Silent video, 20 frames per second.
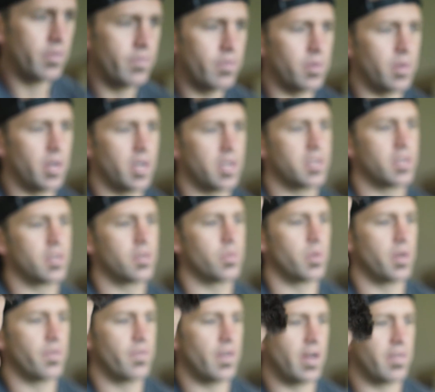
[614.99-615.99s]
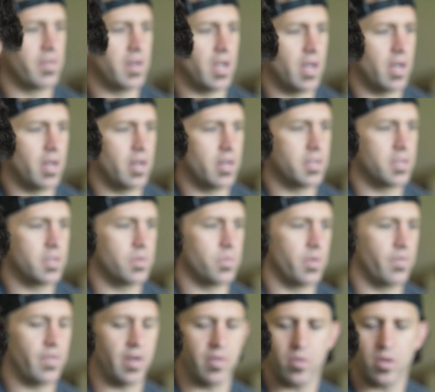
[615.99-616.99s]
4 rounds of 25 cals,
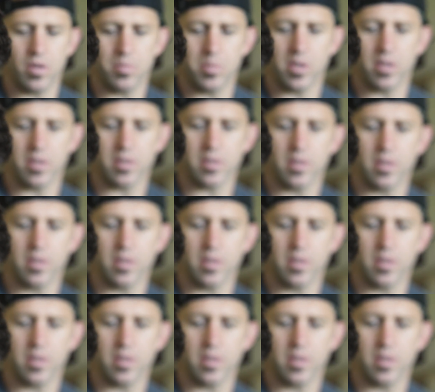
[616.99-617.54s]
25 wall balls.